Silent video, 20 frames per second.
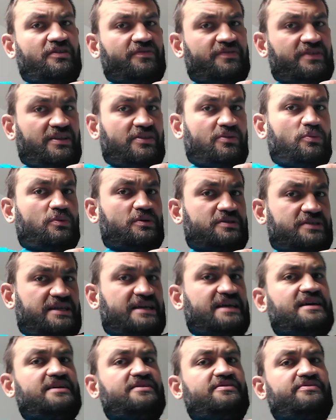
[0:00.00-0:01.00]
of the other ones I
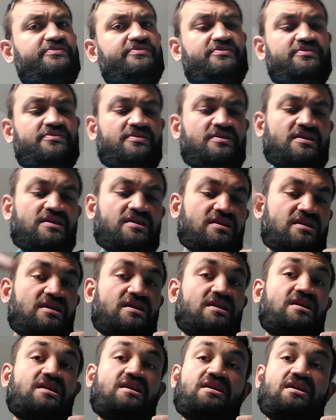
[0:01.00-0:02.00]
have.
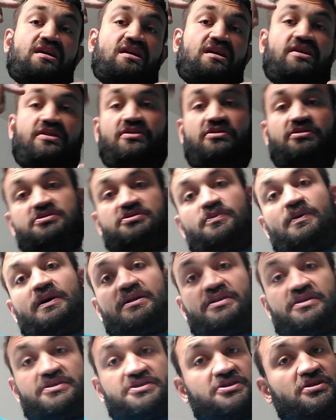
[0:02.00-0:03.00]
Uh, there is
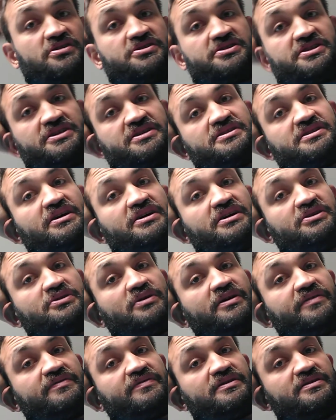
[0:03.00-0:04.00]
wireless charging. Now you
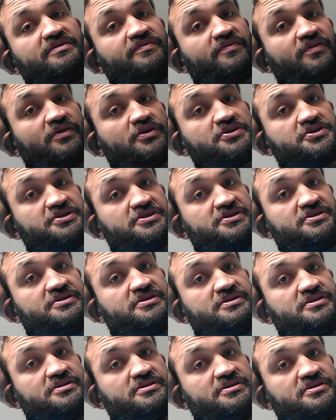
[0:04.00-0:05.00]
have a version,
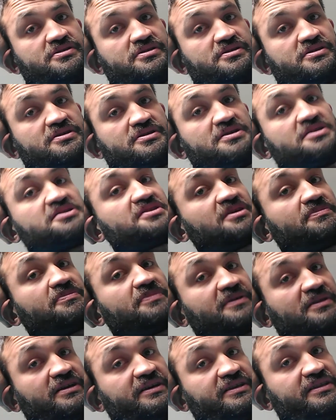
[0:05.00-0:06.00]

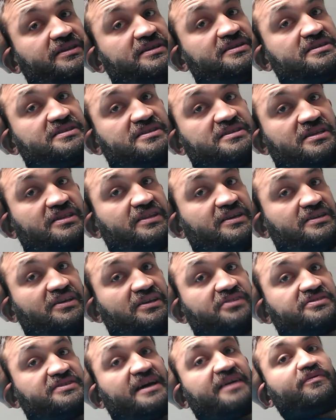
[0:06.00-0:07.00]
something like this, that
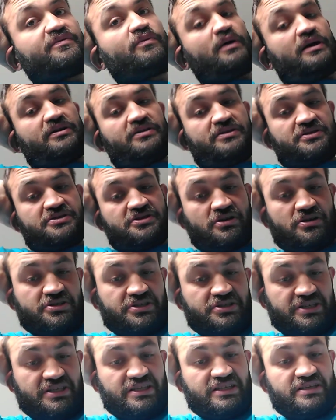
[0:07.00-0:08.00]
does have wireless
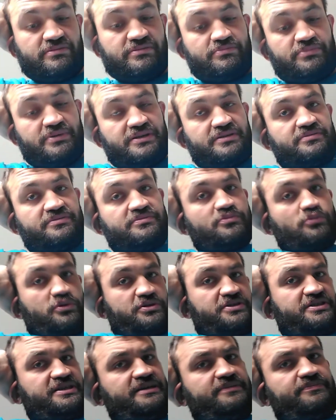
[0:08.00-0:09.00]
charging in it, but we'll
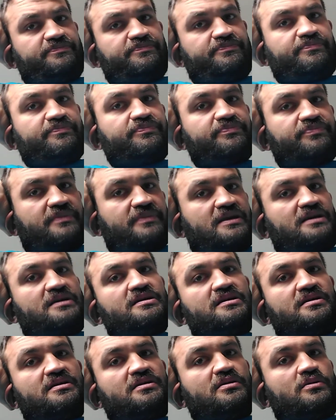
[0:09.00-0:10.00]
see.
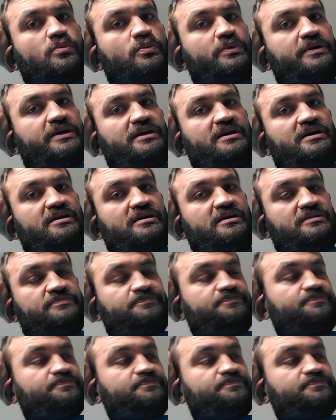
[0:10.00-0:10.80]
We, uh,